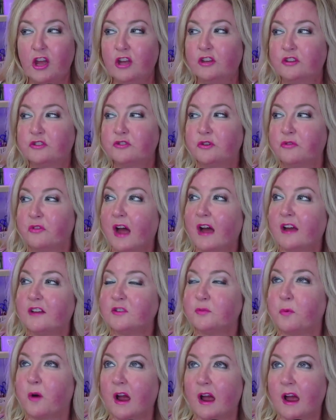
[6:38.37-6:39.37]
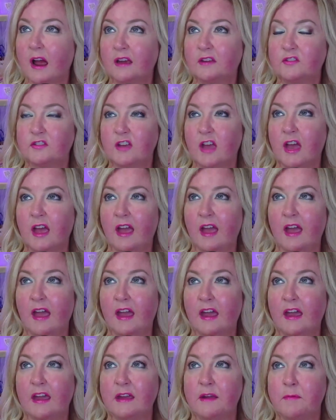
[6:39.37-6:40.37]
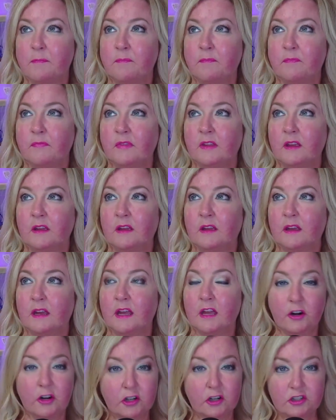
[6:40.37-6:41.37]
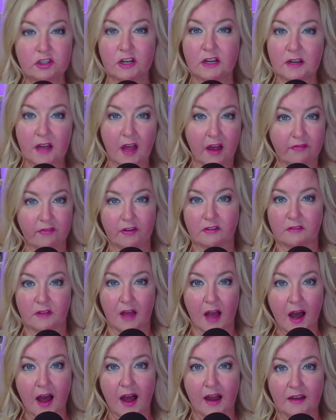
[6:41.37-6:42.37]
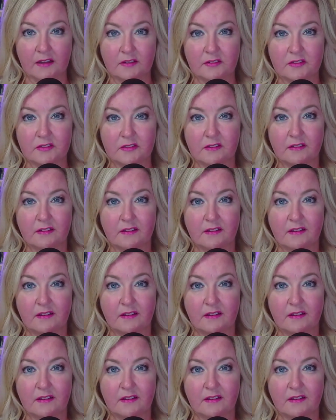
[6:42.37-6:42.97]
So that's why I say energy never lies.